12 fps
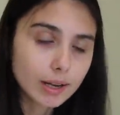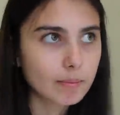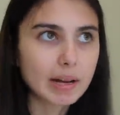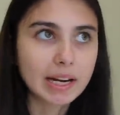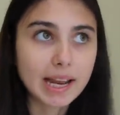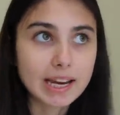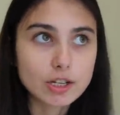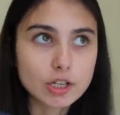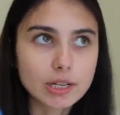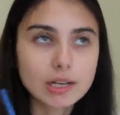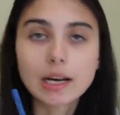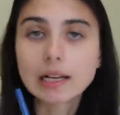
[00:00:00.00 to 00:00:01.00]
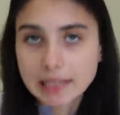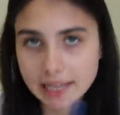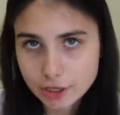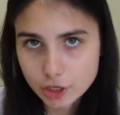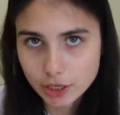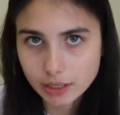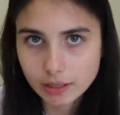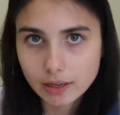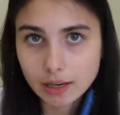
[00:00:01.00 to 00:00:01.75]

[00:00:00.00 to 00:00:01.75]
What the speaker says: Medication, elation.